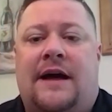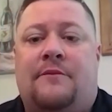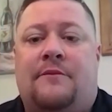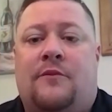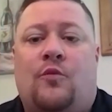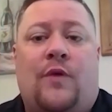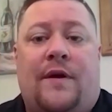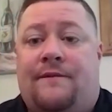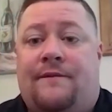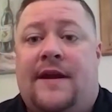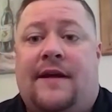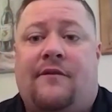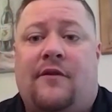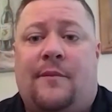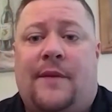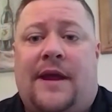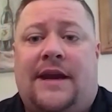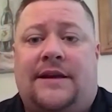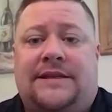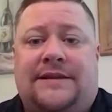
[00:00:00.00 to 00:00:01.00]
We've never
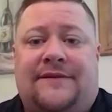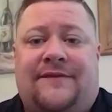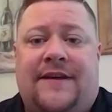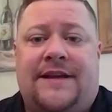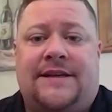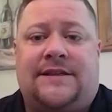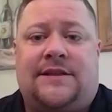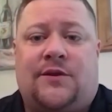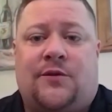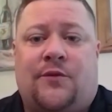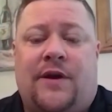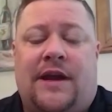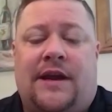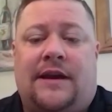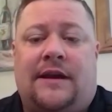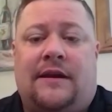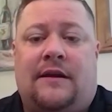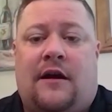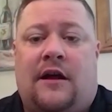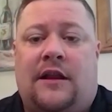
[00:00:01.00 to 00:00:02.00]
made it to phase 3.
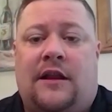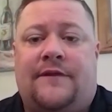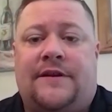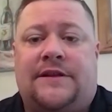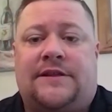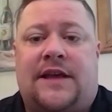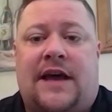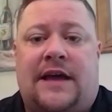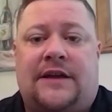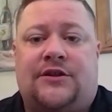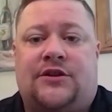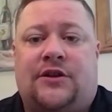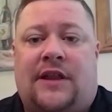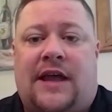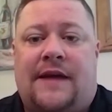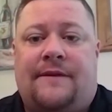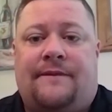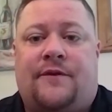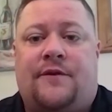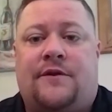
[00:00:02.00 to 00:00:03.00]
And all of us thought
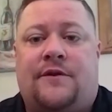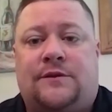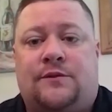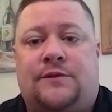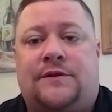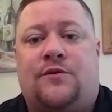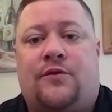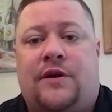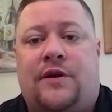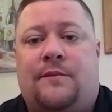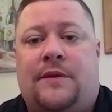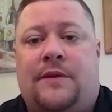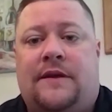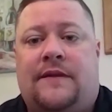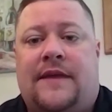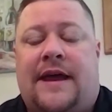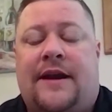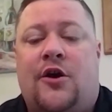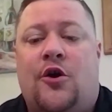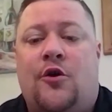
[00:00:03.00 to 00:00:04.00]
July 1st was going to be
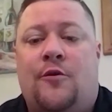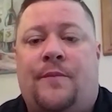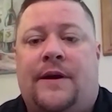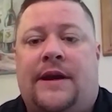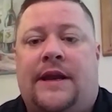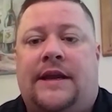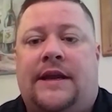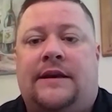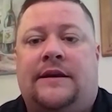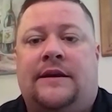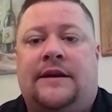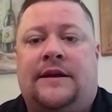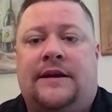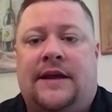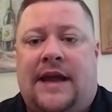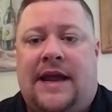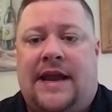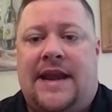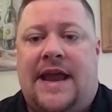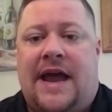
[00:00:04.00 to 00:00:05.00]
that opening.
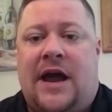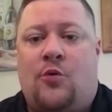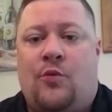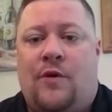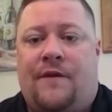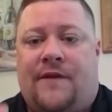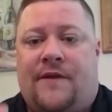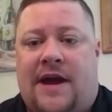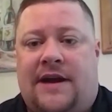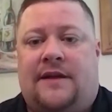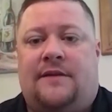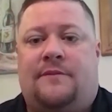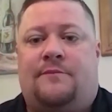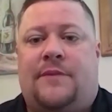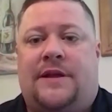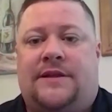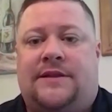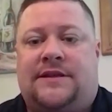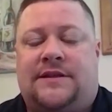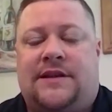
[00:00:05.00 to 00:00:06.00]
And now we've kind of
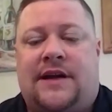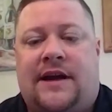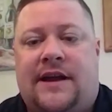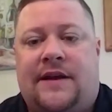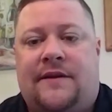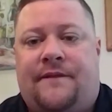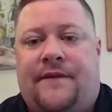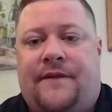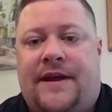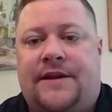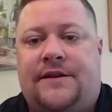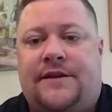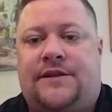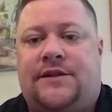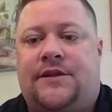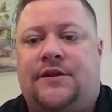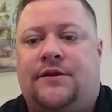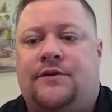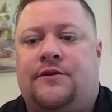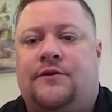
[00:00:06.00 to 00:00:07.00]
been stuck in phase
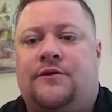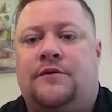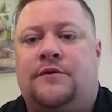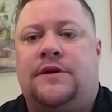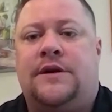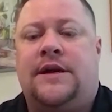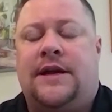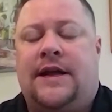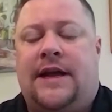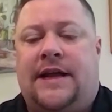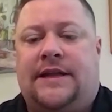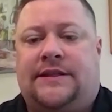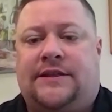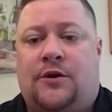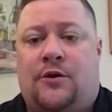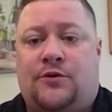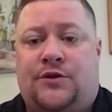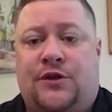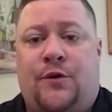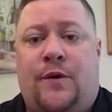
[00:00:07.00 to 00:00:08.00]
2. And
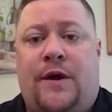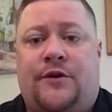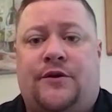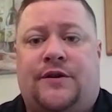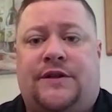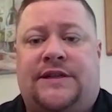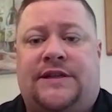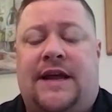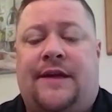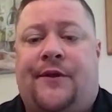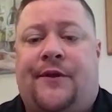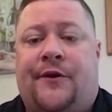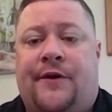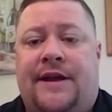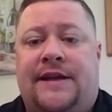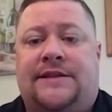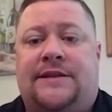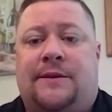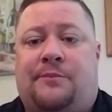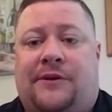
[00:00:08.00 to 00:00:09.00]
so do understand there
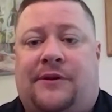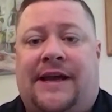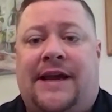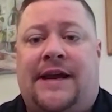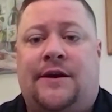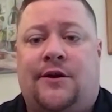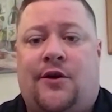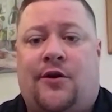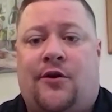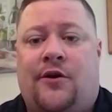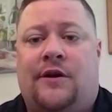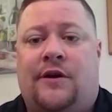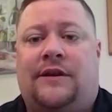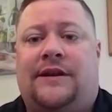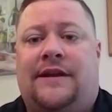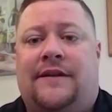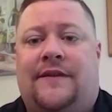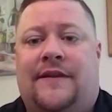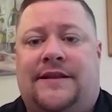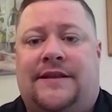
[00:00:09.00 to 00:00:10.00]
is a plan
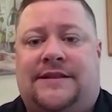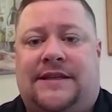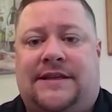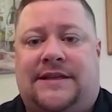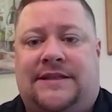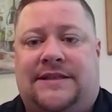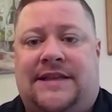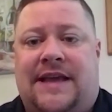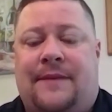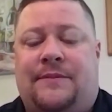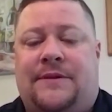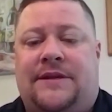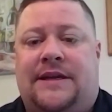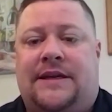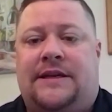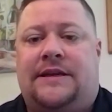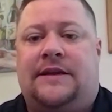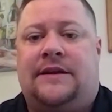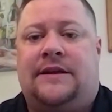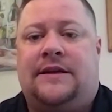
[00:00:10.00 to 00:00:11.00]
currently that's accepted